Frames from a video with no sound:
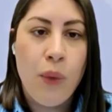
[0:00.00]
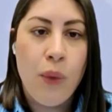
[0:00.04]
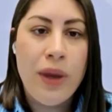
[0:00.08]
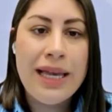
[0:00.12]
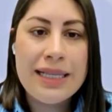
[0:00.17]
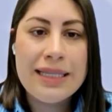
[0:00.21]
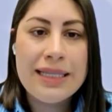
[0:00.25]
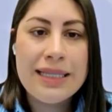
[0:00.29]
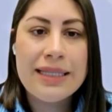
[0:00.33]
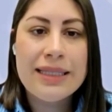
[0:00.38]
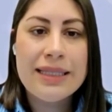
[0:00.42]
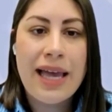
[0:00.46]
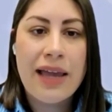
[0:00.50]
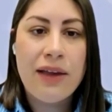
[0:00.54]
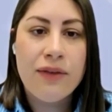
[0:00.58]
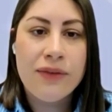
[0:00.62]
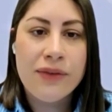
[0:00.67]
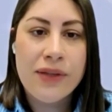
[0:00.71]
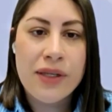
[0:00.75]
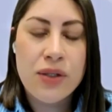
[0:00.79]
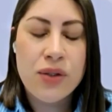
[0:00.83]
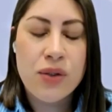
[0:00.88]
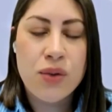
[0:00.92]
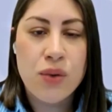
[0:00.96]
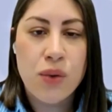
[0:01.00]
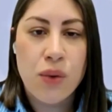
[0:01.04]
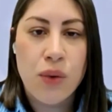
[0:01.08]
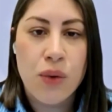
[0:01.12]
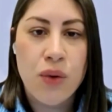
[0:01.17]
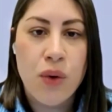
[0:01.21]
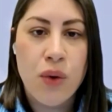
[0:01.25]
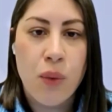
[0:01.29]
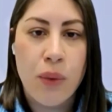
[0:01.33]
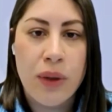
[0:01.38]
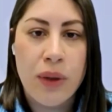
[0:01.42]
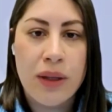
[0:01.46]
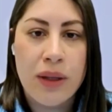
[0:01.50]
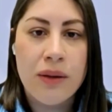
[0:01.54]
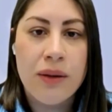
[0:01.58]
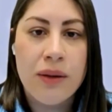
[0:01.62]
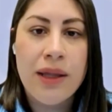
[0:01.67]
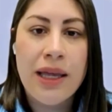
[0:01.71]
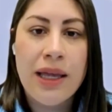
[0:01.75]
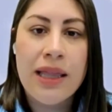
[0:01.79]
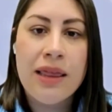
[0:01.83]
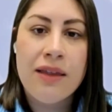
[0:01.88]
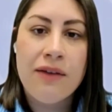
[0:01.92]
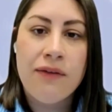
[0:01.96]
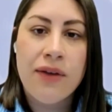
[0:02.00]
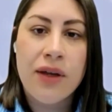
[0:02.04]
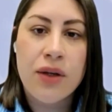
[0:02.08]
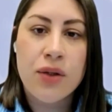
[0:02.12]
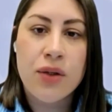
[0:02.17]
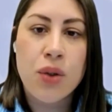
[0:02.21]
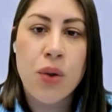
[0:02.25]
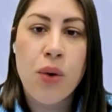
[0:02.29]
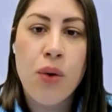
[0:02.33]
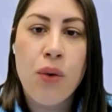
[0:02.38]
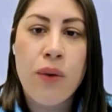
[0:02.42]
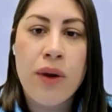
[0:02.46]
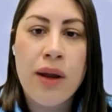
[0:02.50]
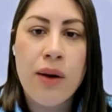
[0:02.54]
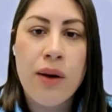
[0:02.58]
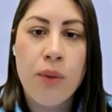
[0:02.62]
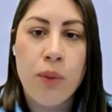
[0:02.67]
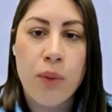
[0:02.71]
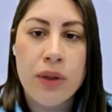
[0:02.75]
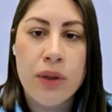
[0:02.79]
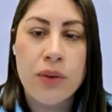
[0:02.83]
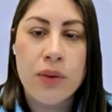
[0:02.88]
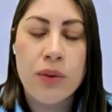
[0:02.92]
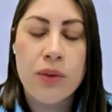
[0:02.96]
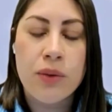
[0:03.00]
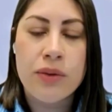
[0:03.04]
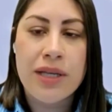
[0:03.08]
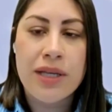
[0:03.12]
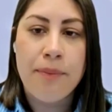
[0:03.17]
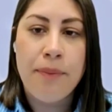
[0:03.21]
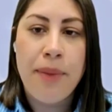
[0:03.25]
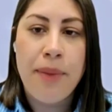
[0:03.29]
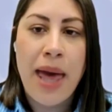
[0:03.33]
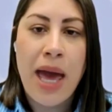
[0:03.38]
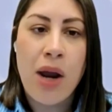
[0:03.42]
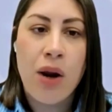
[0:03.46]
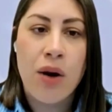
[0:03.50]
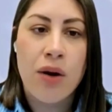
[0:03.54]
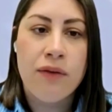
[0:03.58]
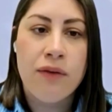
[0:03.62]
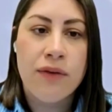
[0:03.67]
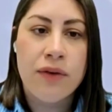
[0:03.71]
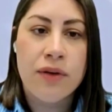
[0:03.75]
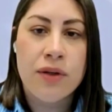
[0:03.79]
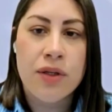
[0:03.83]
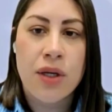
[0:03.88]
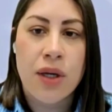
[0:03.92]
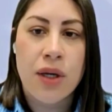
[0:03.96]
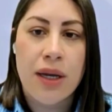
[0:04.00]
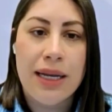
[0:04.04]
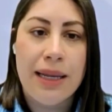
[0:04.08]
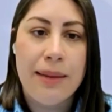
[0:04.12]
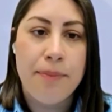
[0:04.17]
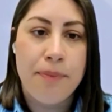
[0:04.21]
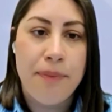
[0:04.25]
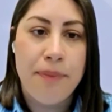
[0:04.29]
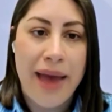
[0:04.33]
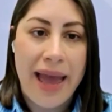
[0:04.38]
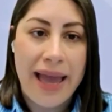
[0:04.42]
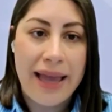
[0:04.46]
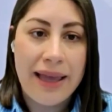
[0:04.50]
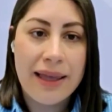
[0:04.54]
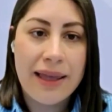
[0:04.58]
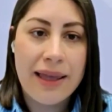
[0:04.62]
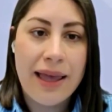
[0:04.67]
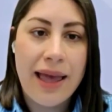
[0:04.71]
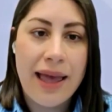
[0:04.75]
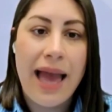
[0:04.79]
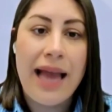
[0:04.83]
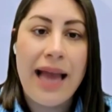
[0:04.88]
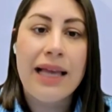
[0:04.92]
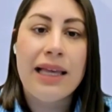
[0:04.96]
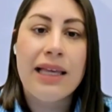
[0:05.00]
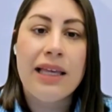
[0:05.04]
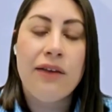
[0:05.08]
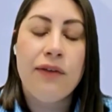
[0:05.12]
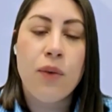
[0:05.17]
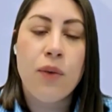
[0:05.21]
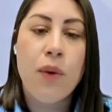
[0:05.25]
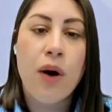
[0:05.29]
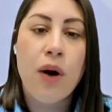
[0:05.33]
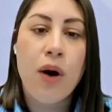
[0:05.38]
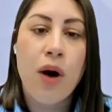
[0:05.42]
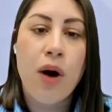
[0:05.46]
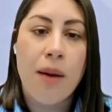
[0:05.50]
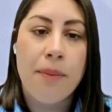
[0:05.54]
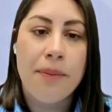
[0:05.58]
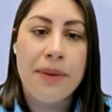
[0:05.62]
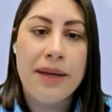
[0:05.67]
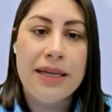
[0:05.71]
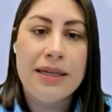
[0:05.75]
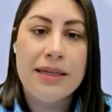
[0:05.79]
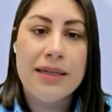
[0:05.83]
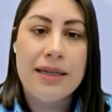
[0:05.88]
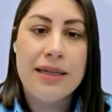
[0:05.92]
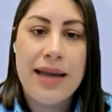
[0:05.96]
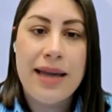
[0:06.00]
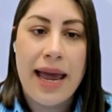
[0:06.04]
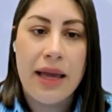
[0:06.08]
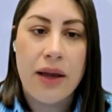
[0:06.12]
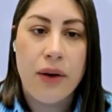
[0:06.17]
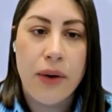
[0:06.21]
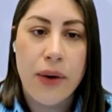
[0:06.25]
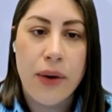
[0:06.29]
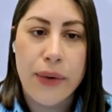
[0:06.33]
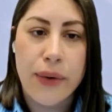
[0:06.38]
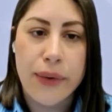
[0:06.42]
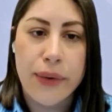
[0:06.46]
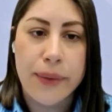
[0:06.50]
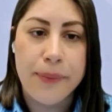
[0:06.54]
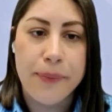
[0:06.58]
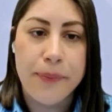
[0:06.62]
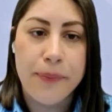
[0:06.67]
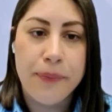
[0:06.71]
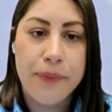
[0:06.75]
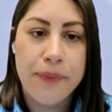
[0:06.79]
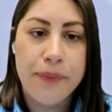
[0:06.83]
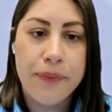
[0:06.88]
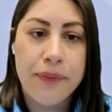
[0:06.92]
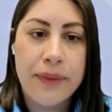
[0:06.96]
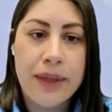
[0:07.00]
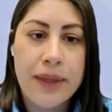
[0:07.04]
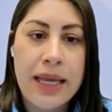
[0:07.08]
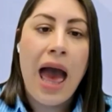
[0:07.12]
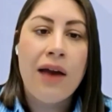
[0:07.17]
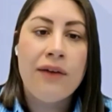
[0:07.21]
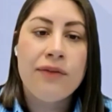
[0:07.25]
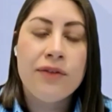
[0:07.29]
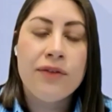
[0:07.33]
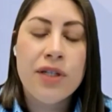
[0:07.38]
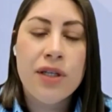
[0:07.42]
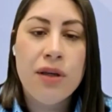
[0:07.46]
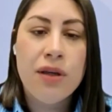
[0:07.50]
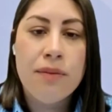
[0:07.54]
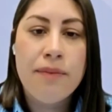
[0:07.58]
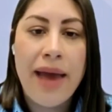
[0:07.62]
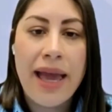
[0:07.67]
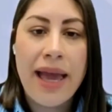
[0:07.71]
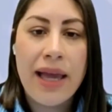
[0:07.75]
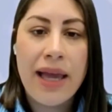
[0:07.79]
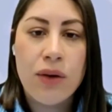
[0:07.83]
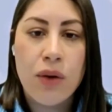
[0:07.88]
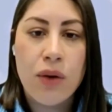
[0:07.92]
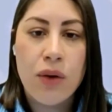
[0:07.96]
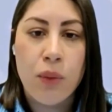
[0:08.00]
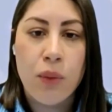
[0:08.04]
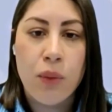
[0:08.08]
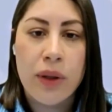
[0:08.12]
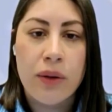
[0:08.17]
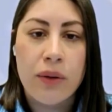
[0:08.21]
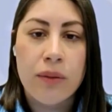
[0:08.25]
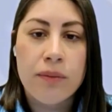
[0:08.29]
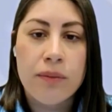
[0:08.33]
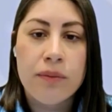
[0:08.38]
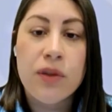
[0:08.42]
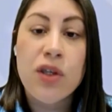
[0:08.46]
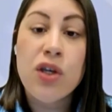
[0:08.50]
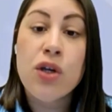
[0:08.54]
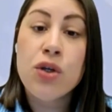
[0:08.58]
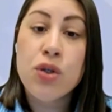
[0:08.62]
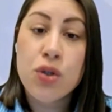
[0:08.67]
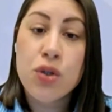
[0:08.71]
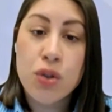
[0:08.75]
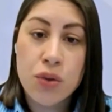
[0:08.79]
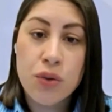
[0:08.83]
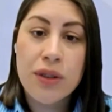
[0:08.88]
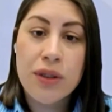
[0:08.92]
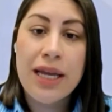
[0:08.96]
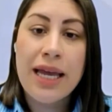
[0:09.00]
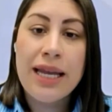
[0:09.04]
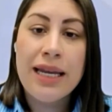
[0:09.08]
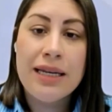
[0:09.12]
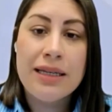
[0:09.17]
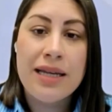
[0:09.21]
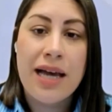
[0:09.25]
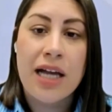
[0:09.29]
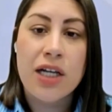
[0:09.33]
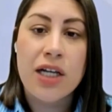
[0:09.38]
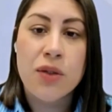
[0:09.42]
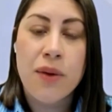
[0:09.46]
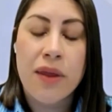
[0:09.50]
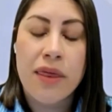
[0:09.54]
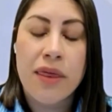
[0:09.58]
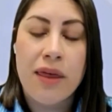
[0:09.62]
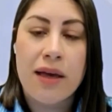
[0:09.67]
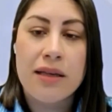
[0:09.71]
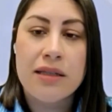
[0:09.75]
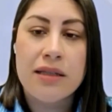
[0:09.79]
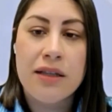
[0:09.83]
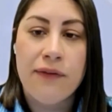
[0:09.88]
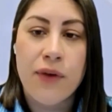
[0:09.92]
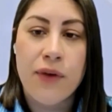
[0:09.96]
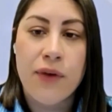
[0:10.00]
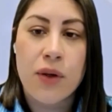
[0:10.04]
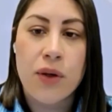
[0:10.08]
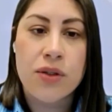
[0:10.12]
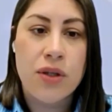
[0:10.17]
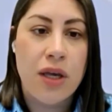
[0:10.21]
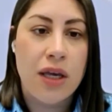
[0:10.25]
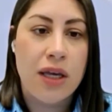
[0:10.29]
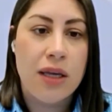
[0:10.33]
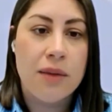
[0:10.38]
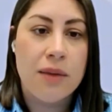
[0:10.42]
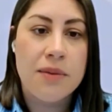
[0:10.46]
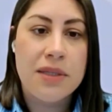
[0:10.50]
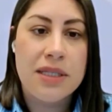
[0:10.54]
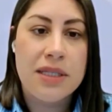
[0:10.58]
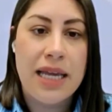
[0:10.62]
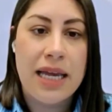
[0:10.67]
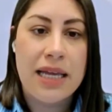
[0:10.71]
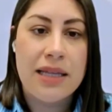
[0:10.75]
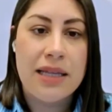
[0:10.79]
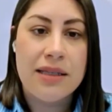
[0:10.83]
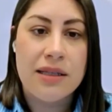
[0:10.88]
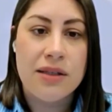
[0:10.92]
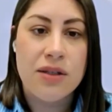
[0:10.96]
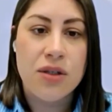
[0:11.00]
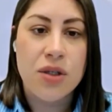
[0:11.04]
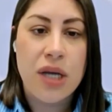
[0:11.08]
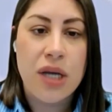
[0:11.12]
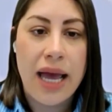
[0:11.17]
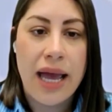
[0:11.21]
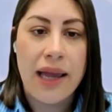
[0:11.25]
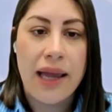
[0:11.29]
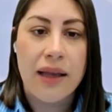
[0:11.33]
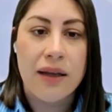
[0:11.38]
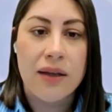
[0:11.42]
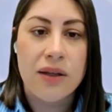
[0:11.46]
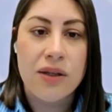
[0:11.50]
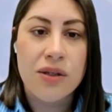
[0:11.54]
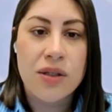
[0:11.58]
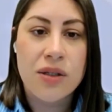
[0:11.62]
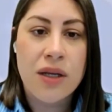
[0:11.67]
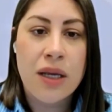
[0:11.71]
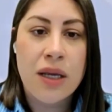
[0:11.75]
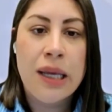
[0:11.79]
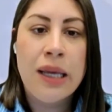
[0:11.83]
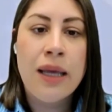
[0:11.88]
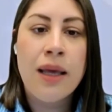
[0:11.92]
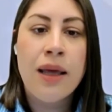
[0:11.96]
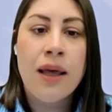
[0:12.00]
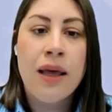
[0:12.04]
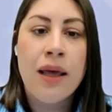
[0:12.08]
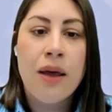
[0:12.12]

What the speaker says: We can safely store your will in the Victorian Wills and Power of Attorney Bank and give you a copy to take home. After you make your will, you should get in touch with us if your circumstances change.